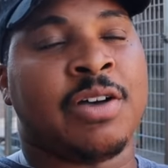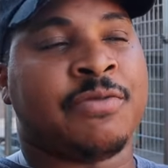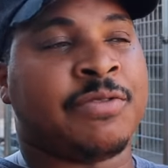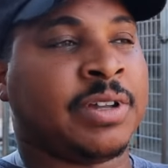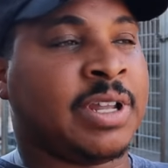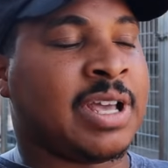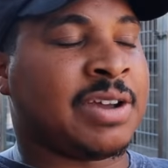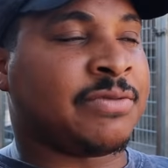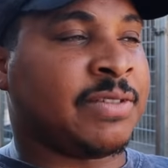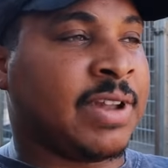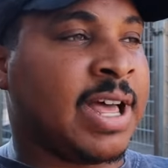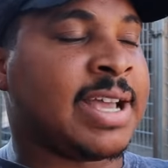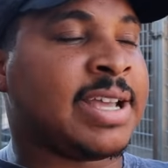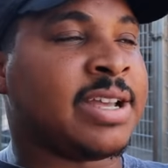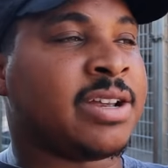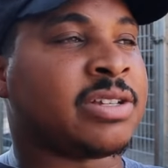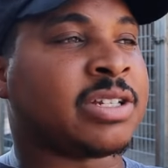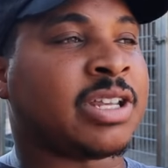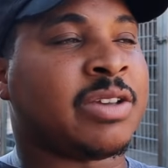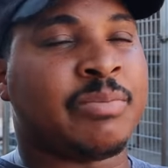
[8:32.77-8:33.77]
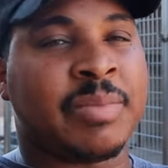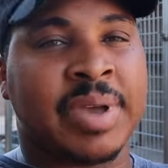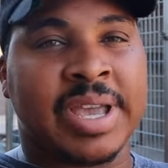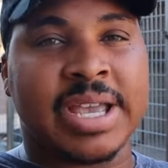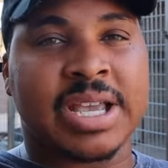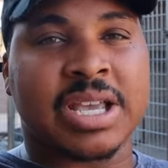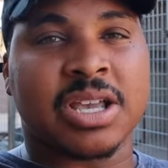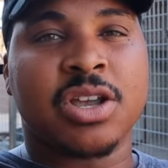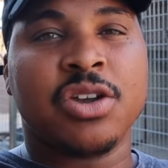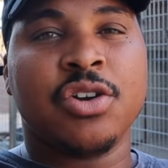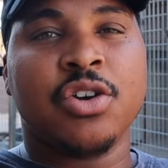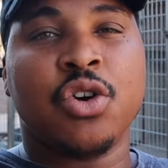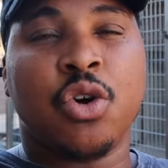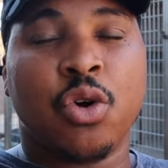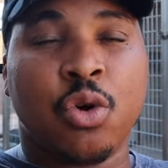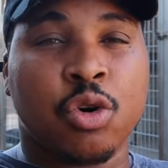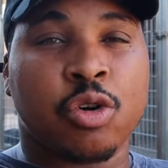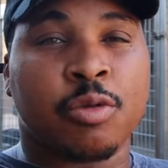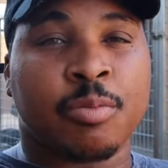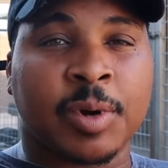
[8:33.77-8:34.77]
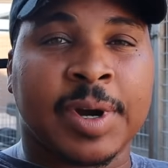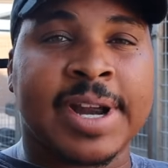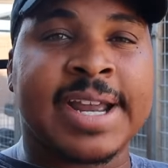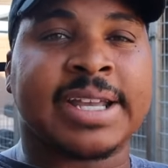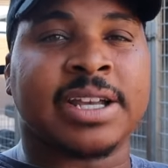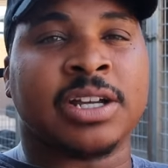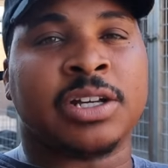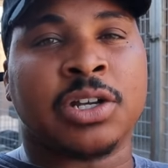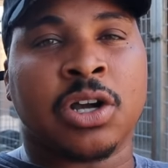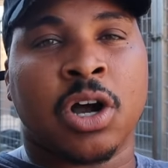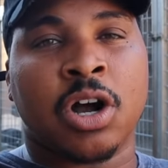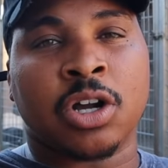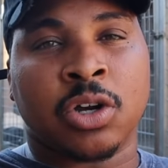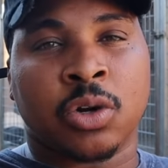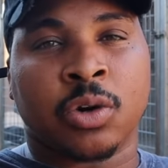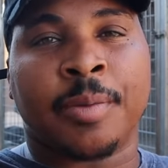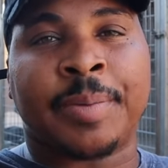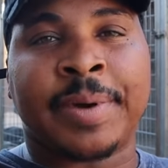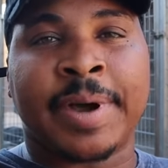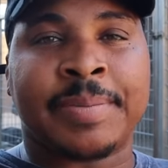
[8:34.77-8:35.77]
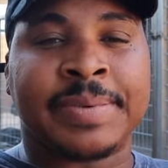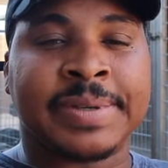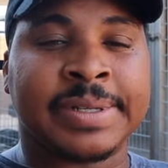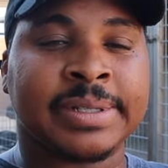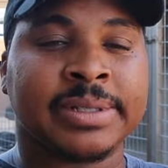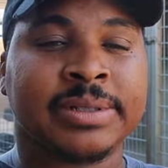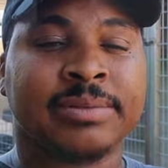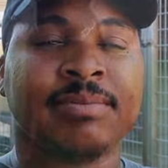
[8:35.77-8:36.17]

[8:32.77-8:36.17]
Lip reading: I feel like fly ears can make or break a dog or a puppy.